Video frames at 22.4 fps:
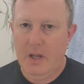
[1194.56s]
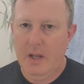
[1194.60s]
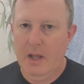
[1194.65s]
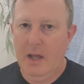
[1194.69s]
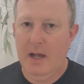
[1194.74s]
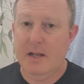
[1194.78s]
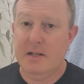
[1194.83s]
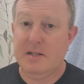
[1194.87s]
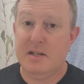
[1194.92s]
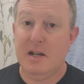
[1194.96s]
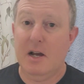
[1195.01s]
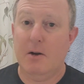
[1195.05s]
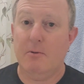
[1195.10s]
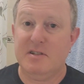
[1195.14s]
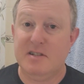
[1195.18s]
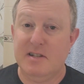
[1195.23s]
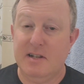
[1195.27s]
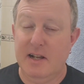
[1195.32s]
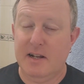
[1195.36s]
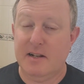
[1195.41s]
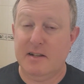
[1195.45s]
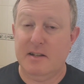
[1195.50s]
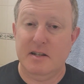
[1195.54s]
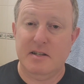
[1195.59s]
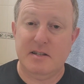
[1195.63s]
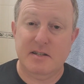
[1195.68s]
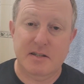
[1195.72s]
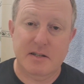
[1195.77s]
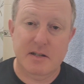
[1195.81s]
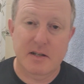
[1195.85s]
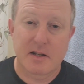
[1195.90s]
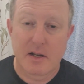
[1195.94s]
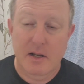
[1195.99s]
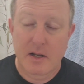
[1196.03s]
And so with
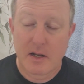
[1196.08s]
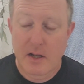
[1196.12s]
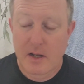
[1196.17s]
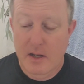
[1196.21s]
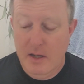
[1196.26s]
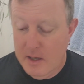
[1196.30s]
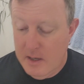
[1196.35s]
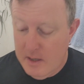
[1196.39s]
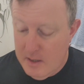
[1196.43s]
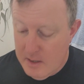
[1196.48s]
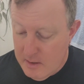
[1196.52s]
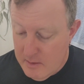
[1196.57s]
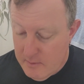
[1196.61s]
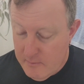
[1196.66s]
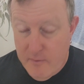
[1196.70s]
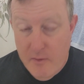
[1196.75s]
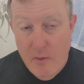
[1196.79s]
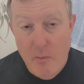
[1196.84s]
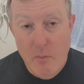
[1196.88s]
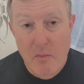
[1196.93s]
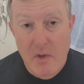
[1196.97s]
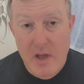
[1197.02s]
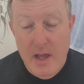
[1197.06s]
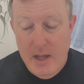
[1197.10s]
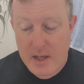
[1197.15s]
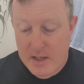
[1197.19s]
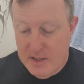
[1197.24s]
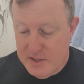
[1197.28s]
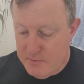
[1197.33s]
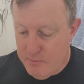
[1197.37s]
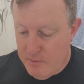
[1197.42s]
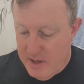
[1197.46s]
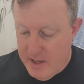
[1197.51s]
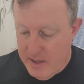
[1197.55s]
slickness, for me,
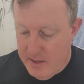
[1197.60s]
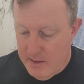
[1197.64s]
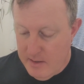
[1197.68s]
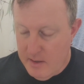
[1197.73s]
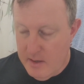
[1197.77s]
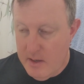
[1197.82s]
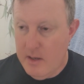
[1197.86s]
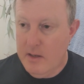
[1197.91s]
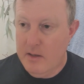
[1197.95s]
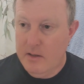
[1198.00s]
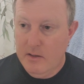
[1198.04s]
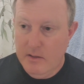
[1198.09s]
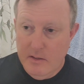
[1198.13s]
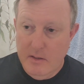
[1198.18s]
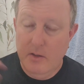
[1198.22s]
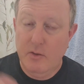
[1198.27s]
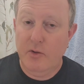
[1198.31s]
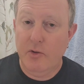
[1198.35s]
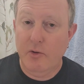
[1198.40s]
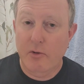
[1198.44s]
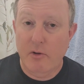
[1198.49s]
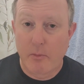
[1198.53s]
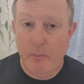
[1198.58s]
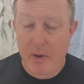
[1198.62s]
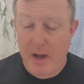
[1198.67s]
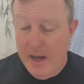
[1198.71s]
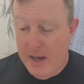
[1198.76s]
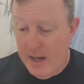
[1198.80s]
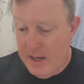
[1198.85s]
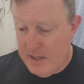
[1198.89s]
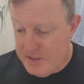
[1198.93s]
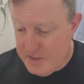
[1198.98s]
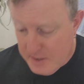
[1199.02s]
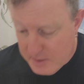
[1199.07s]
is when you do a
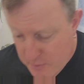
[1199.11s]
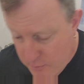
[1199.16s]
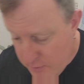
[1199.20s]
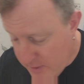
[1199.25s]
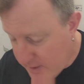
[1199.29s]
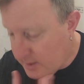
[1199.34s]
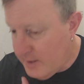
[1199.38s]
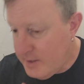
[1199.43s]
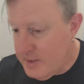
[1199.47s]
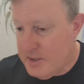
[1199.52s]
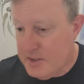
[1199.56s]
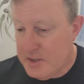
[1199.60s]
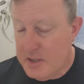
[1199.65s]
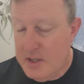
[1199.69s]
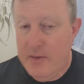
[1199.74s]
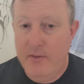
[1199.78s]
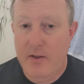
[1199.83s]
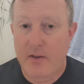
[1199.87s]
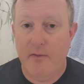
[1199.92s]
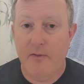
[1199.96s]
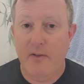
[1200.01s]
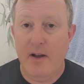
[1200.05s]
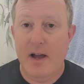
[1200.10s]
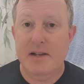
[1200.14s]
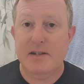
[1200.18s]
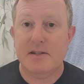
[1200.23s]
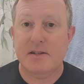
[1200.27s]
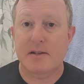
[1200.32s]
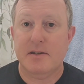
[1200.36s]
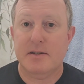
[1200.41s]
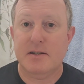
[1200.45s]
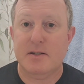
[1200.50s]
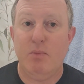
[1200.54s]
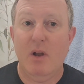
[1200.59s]
pass, you quickly just give your face
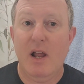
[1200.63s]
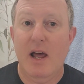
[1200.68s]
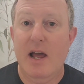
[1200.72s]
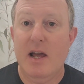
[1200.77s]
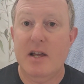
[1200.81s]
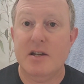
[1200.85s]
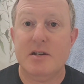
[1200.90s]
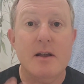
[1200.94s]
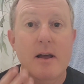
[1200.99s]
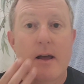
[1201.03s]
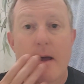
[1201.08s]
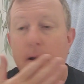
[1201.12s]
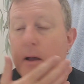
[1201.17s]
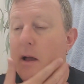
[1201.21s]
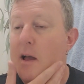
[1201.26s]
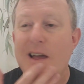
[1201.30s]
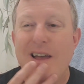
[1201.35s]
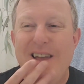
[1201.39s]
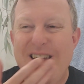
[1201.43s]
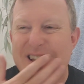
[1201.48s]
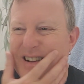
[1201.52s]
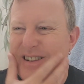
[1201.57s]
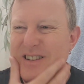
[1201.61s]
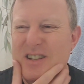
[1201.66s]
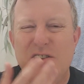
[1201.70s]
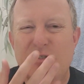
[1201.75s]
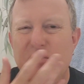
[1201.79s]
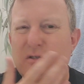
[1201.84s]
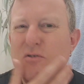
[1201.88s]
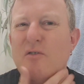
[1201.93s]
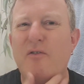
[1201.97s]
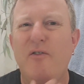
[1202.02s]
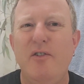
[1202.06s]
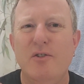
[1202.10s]
a splash, and it
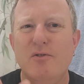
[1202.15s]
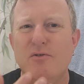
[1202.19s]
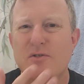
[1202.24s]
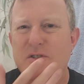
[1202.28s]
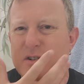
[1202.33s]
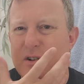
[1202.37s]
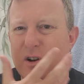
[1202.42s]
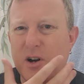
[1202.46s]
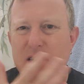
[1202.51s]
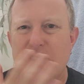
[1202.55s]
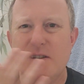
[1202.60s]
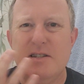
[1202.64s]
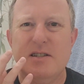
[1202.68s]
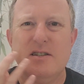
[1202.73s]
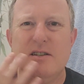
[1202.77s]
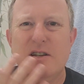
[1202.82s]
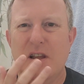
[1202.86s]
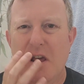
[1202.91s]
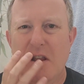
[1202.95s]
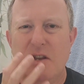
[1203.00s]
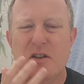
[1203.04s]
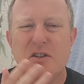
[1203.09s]
still feels nice and